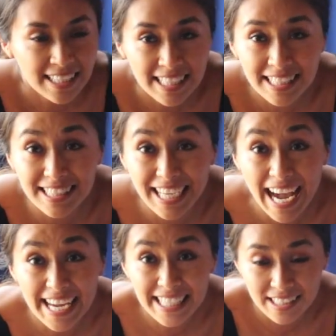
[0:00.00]
This is the
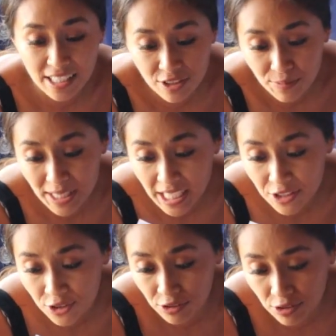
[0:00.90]
highest
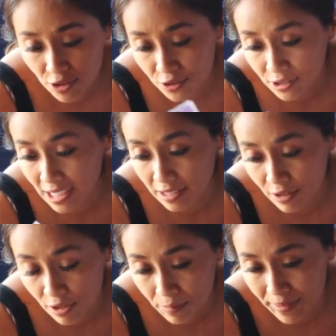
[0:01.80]
denomination note that
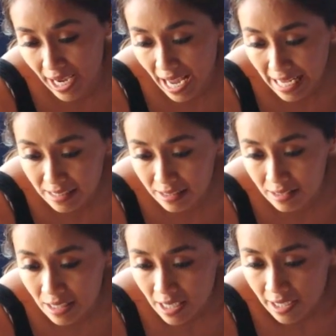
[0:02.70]
Colombia
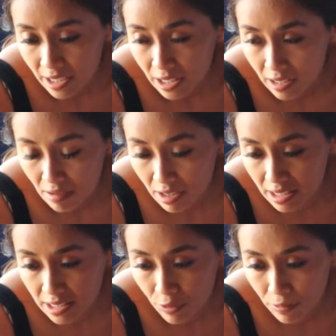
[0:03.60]
has.
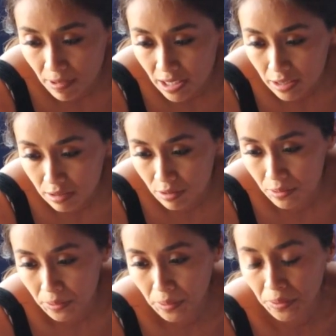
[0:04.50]
It's equivalent
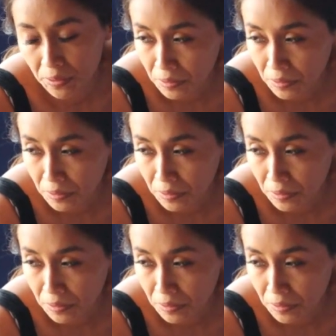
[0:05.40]
to